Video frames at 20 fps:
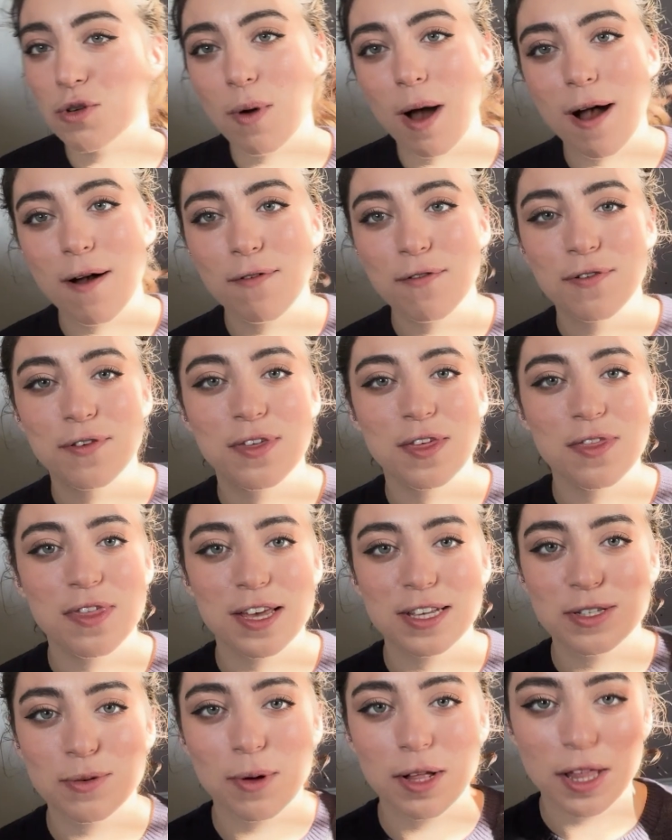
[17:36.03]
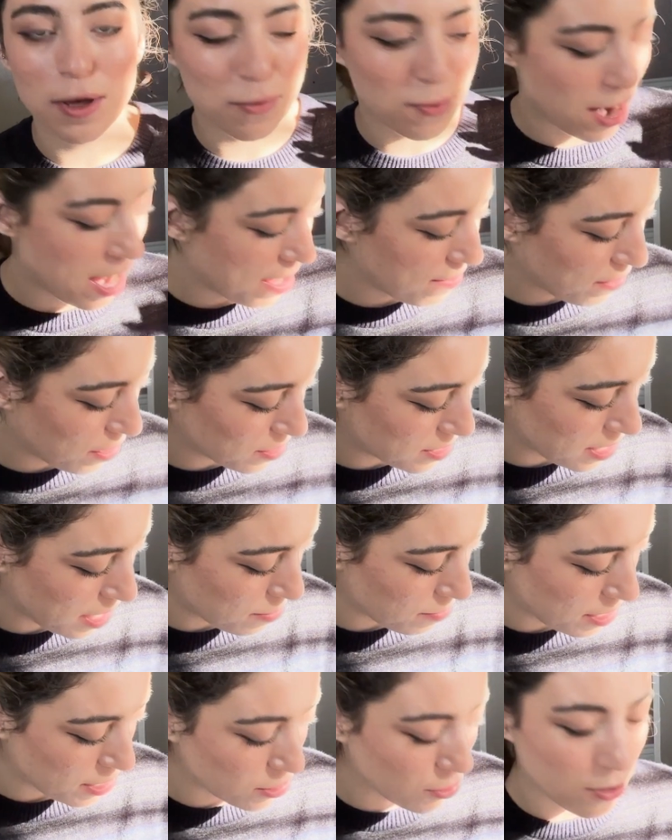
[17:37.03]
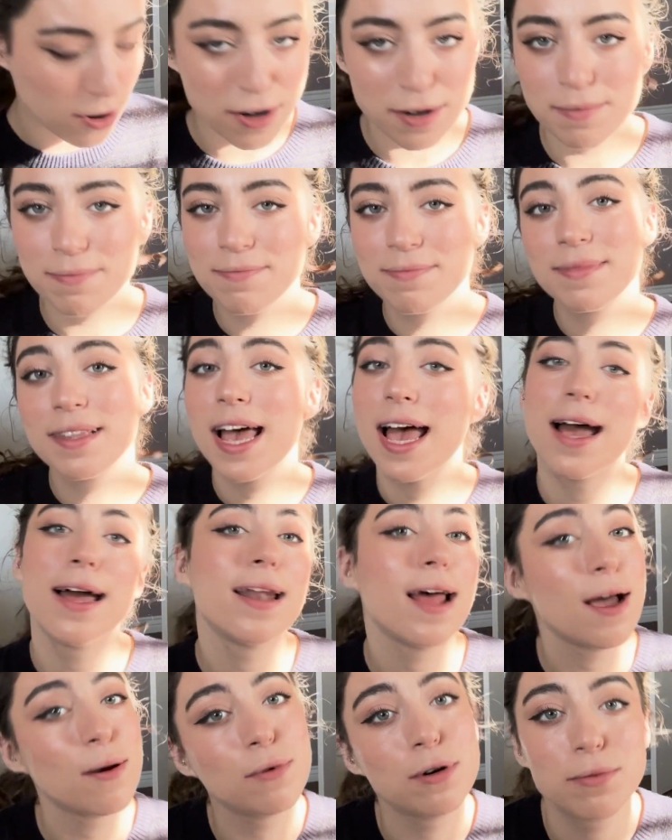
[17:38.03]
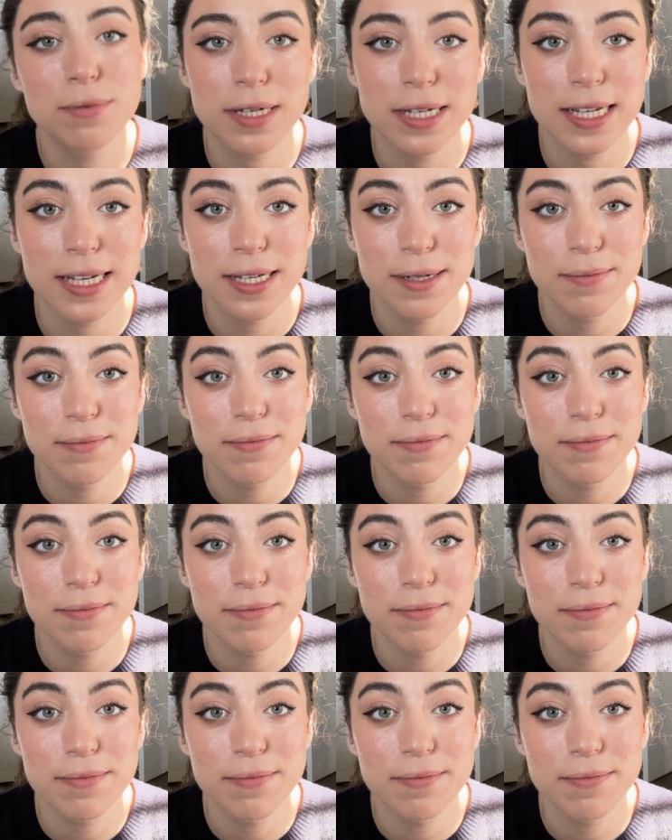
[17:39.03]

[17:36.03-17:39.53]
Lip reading: 12th, this will arrive outside my door and I will read it.